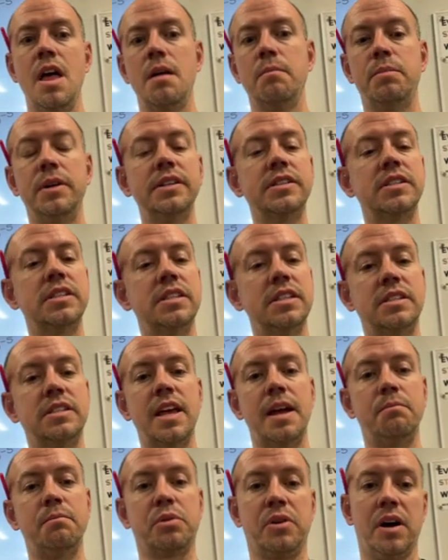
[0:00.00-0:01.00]
but it's the
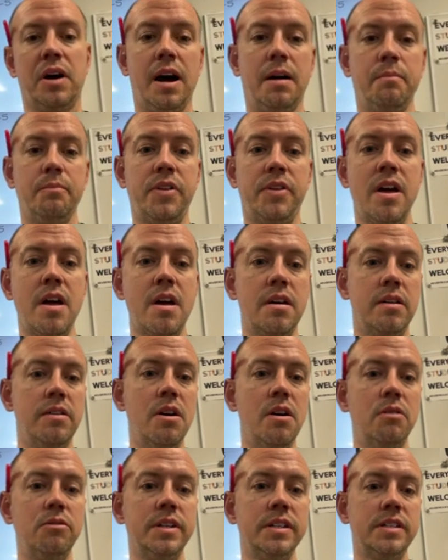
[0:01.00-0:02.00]
same prompt.
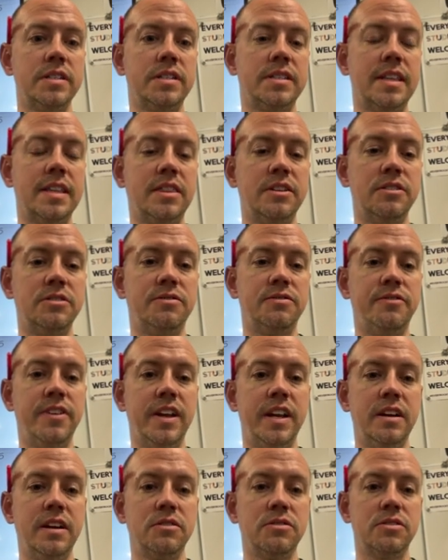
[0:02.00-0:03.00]
Notice that there's
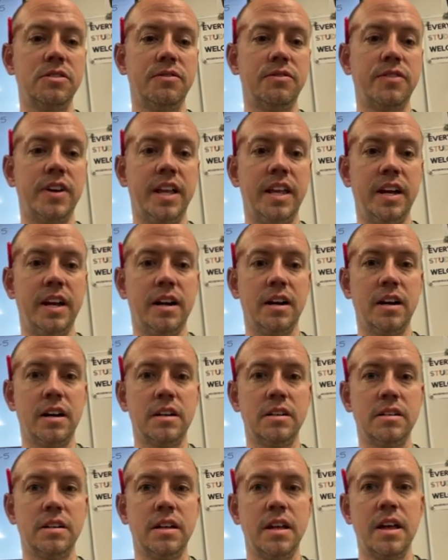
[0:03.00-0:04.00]
videos over here
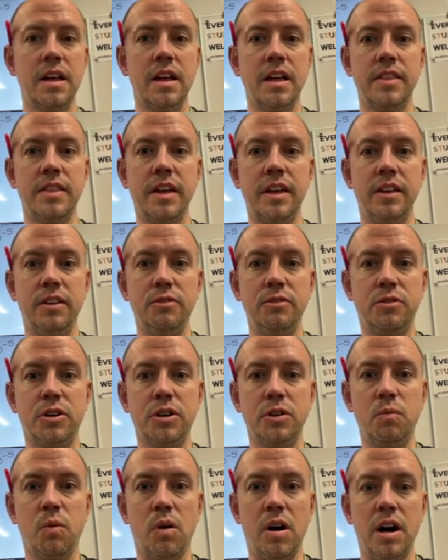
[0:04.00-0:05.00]
that you
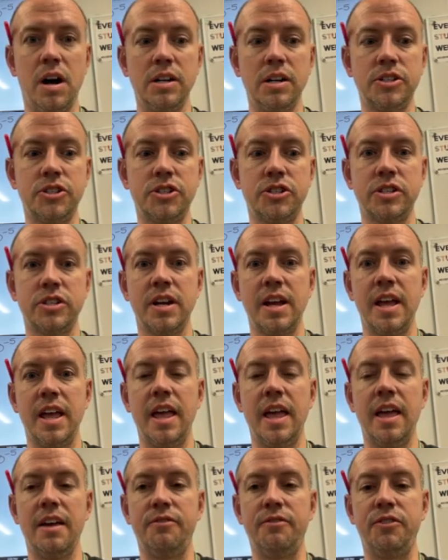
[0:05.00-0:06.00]
could watch
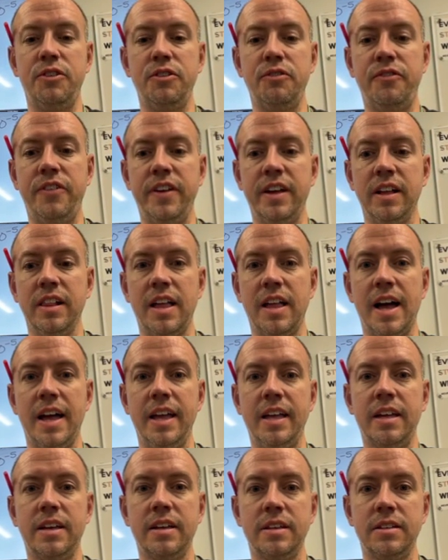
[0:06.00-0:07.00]
if you feel
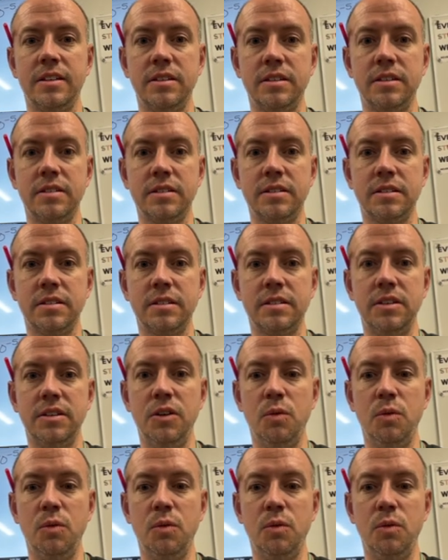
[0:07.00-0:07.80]
like you